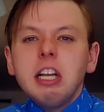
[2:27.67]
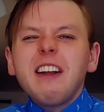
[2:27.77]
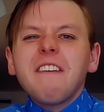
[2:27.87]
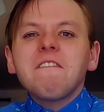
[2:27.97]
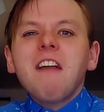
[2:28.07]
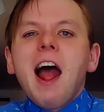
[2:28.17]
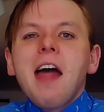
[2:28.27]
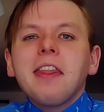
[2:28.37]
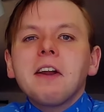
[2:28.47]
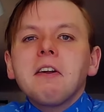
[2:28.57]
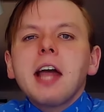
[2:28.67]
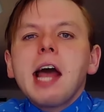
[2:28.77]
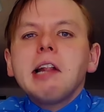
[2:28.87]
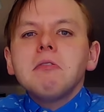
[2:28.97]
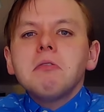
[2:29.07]
your father
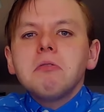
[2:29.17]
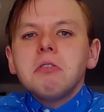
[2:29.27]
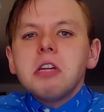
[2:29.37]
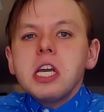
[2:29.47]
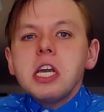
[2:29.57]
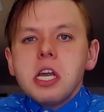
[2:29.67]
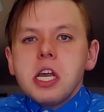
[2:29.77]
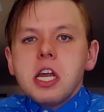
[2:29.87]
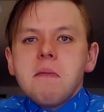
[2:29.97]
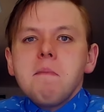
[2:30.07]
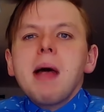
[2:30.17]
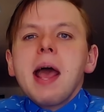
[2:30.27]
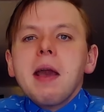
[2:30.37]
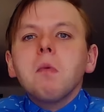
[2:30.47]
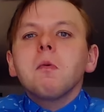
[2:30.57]
got eaten by a